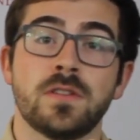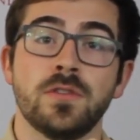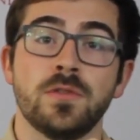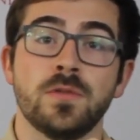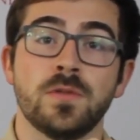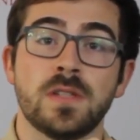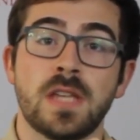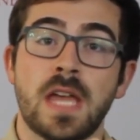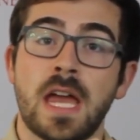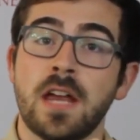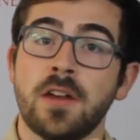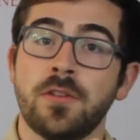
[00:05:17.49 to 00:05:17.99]

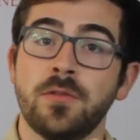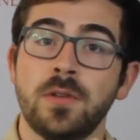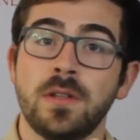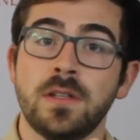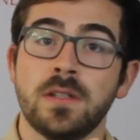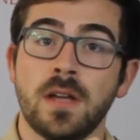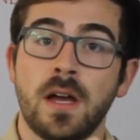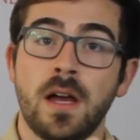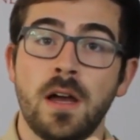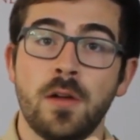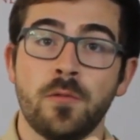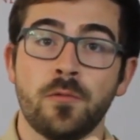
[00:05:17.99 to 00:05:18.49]
to
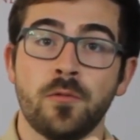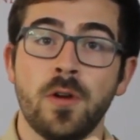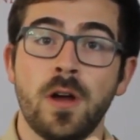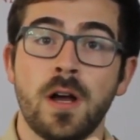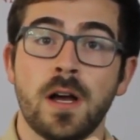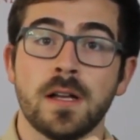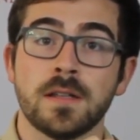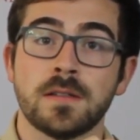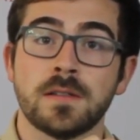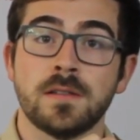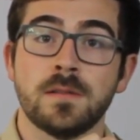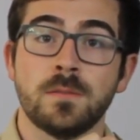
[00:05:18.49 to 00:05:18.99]

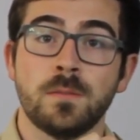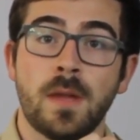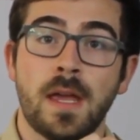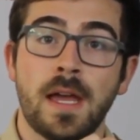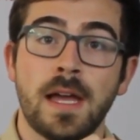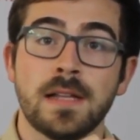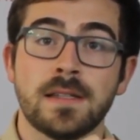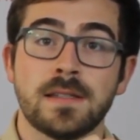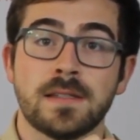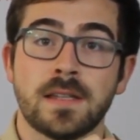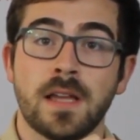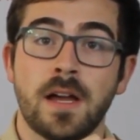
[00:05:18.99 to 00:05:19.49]

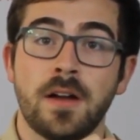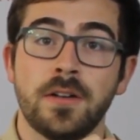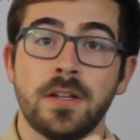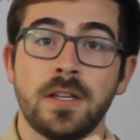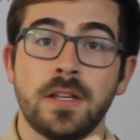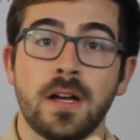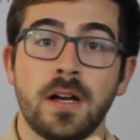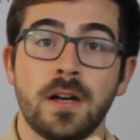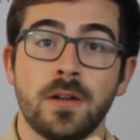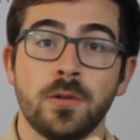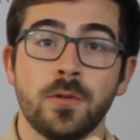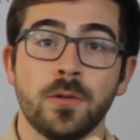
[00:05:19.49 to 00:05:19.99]

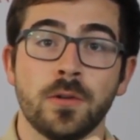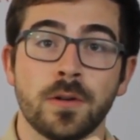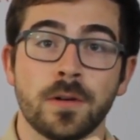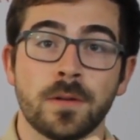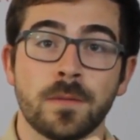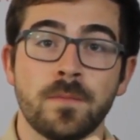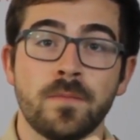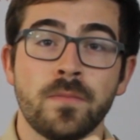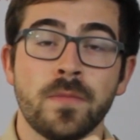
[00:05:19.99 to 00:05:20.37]
zachary.ross@scouting.org.